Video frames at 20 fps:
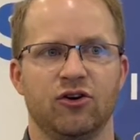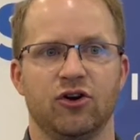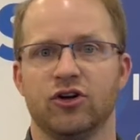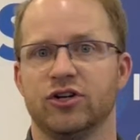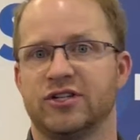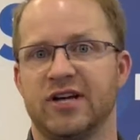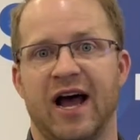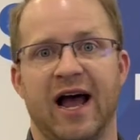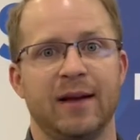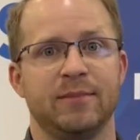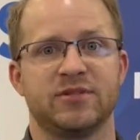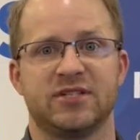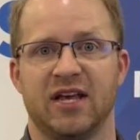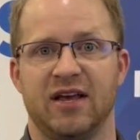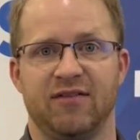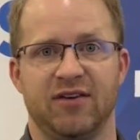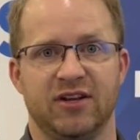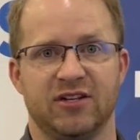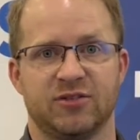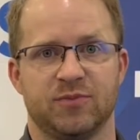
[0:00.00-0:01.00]
good time
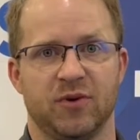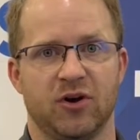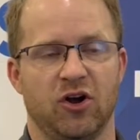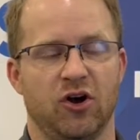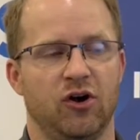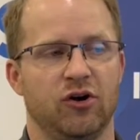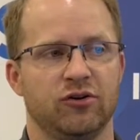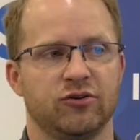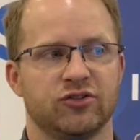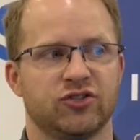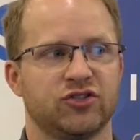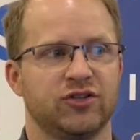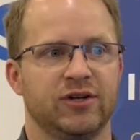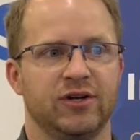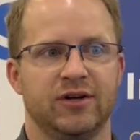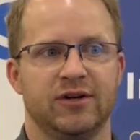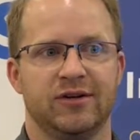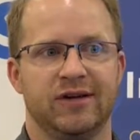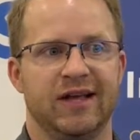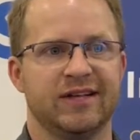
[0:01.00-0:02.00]
savings because
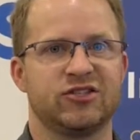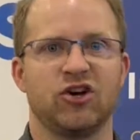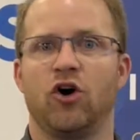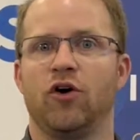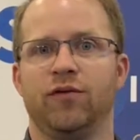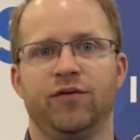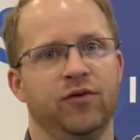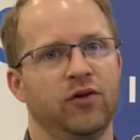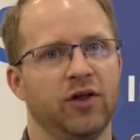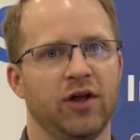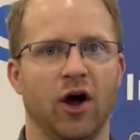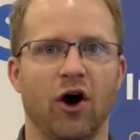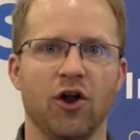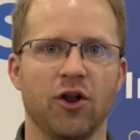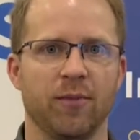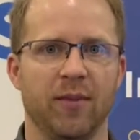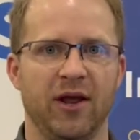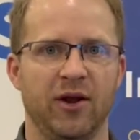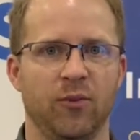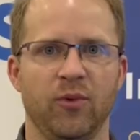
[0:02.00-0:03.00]
it's all fully
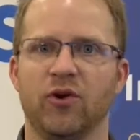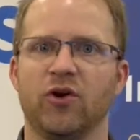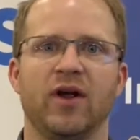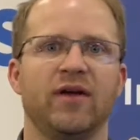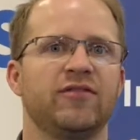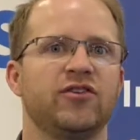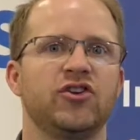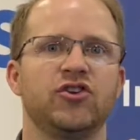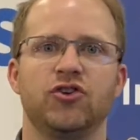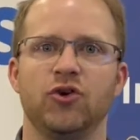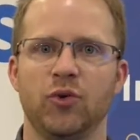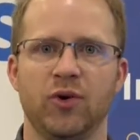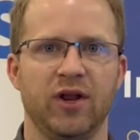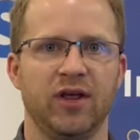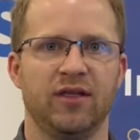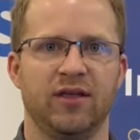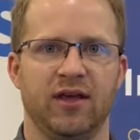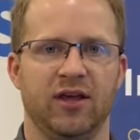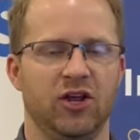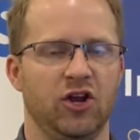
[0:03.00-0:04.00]
automated. We don't have to do
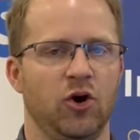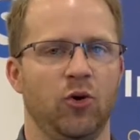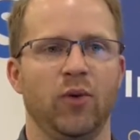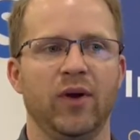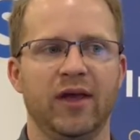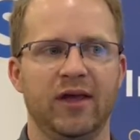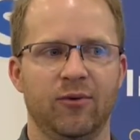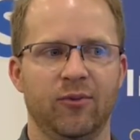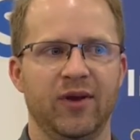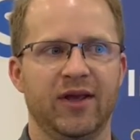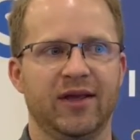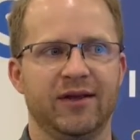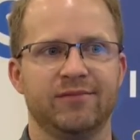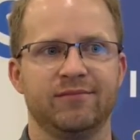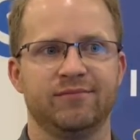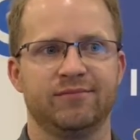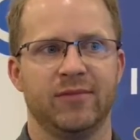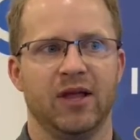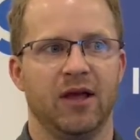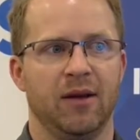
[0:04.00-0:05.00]
anything. We
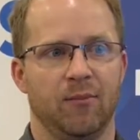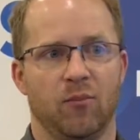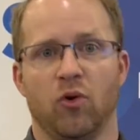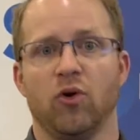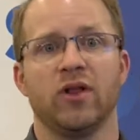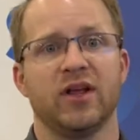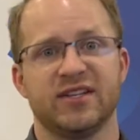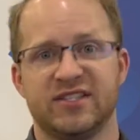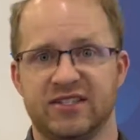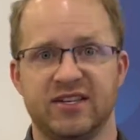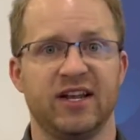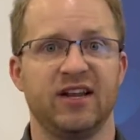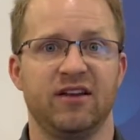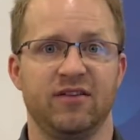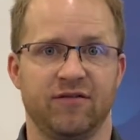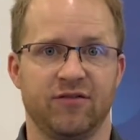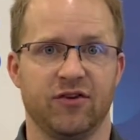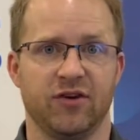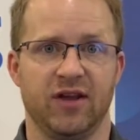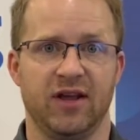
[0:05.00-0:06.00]
can more or less set
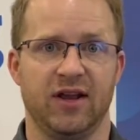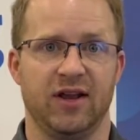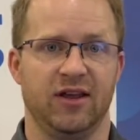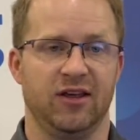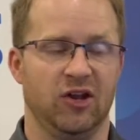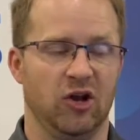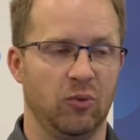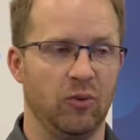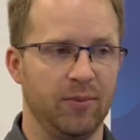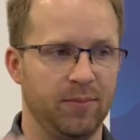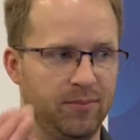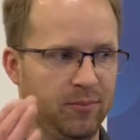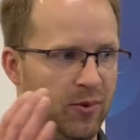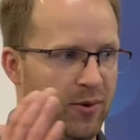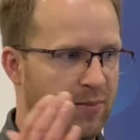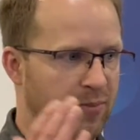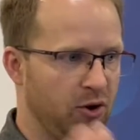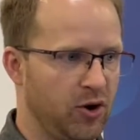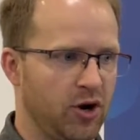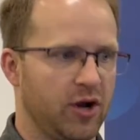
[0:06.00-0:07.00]
it and forget it.
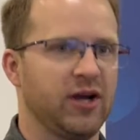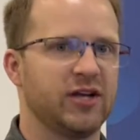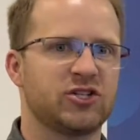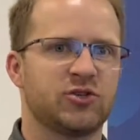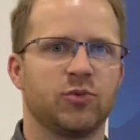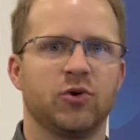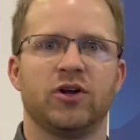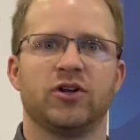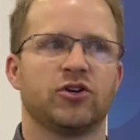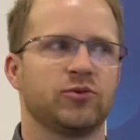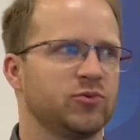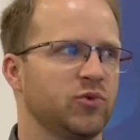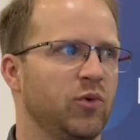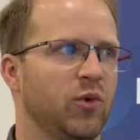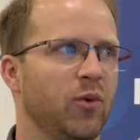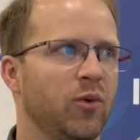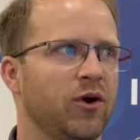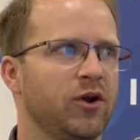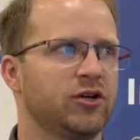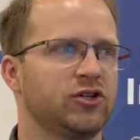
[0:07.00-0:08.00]
We put our customer in terms of
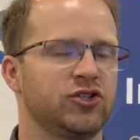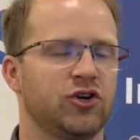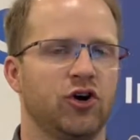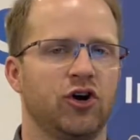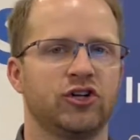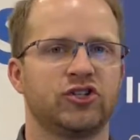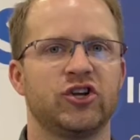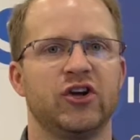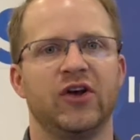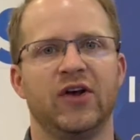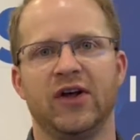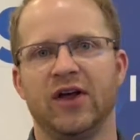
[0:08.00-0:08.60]
what we're going to charge,